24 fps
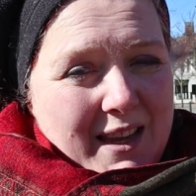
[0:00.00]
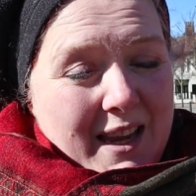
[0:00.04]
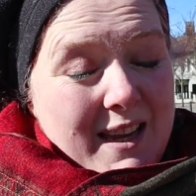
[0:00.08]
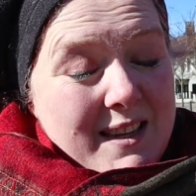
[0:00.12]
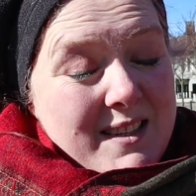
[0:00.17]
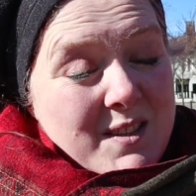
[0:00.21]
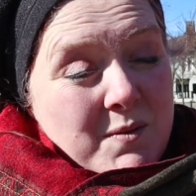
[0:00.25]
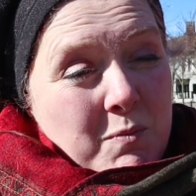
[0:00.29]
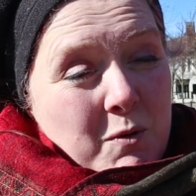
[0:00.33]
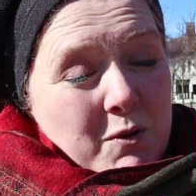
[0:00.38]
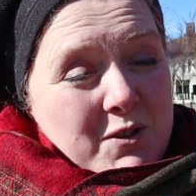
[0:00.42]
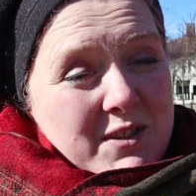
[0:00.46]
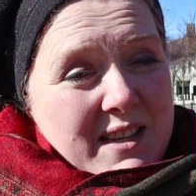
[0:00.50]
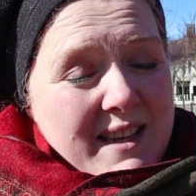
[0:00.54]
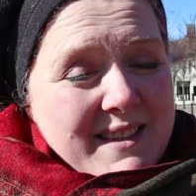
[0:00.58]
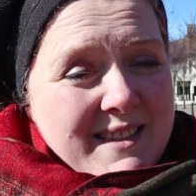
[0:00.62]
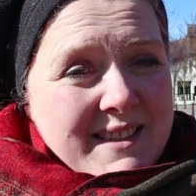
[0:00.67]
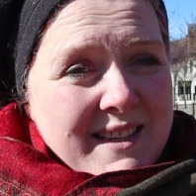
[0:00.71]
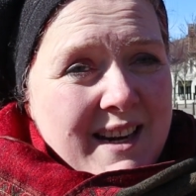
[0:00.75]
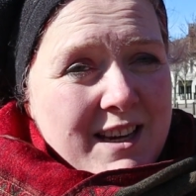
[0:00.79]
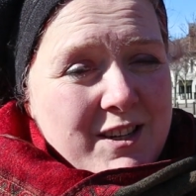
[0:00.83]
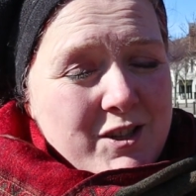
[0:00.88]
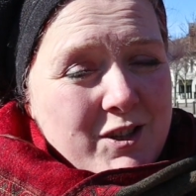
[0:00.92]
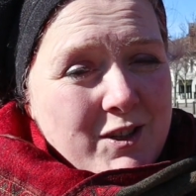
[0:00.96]
I suppose that's
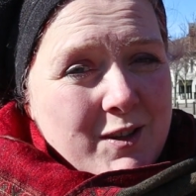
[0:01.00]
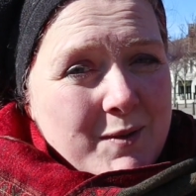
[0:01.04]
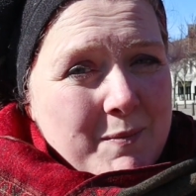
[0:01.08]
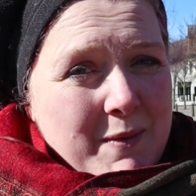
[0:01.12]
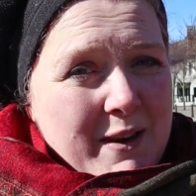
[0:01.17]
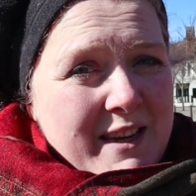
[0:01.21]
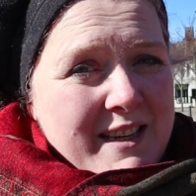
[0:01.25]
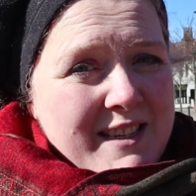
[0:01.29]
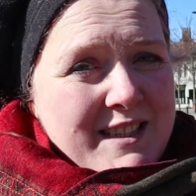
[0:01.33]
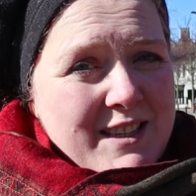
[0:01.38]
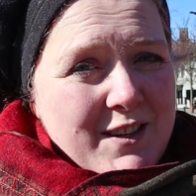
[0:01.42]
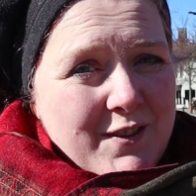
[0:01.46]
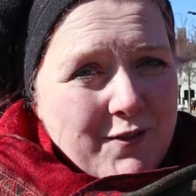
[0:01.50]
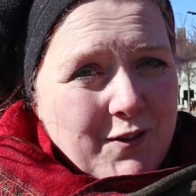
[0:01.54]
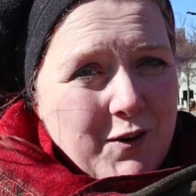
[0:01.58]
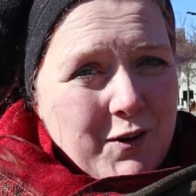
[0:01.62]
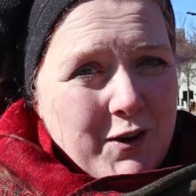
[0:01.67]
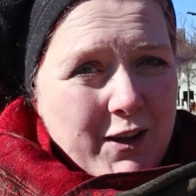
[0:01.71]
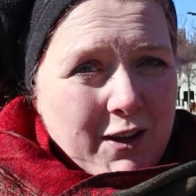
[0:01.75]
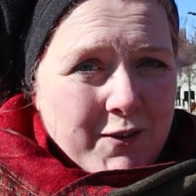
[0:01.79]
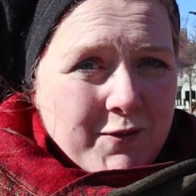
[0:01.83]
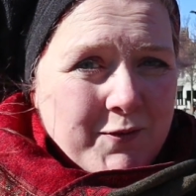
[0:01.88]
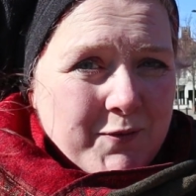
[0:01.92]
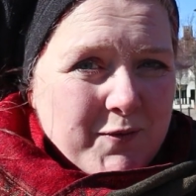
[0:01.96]
national media for
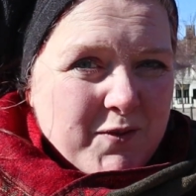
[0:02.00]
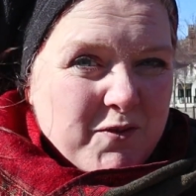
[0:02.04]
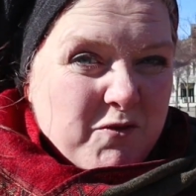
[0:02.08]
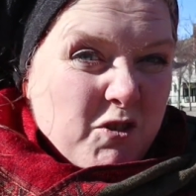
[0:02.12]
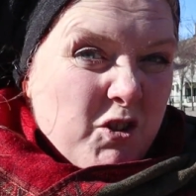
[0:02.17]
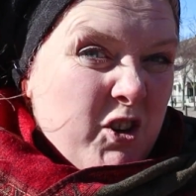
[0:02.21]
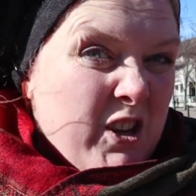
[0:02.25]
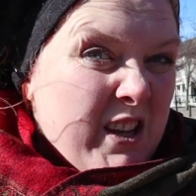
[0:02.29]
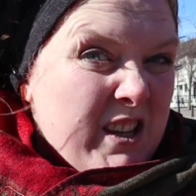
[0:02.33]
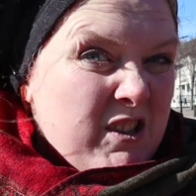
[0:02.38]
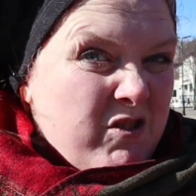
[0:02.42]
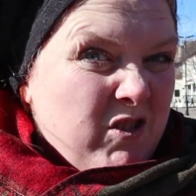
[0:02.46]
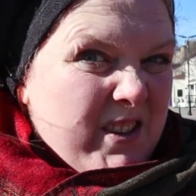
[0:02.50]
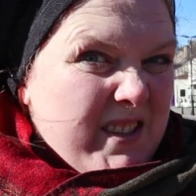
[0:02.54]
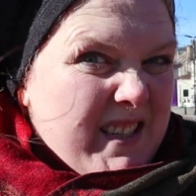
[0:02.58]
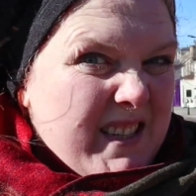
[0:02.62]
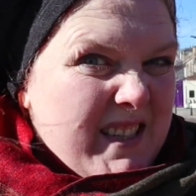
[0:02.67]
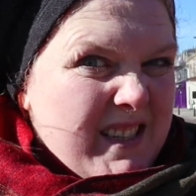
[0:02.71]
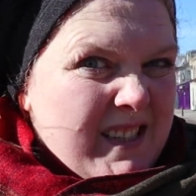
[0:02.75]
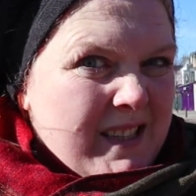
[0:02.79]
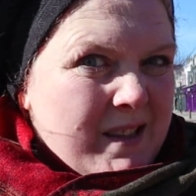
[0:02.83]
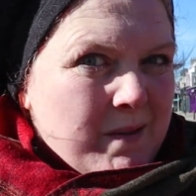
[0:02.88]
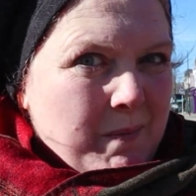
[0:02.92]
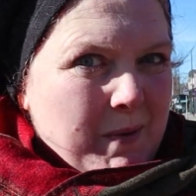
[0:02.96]
you. They're only
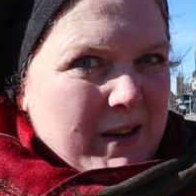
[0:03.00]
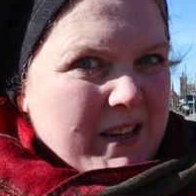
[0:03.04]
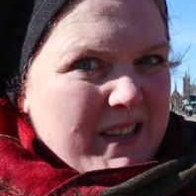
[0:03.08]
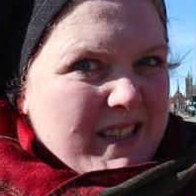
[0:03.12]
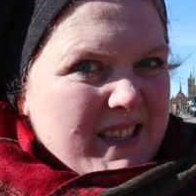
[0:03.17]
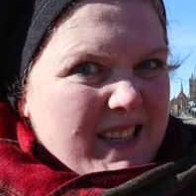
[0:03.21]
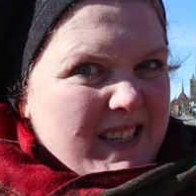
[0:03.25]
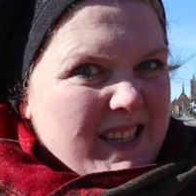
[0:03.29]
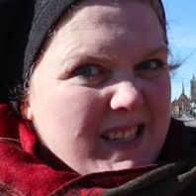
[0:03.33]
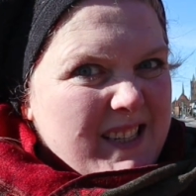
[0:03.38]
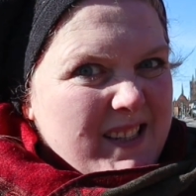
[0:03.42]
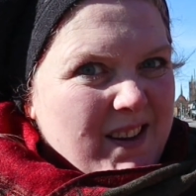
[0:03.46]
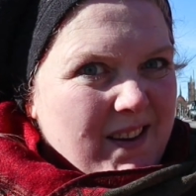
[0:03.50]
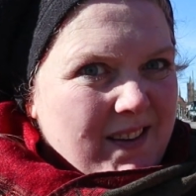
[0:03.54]
interested in the big cities,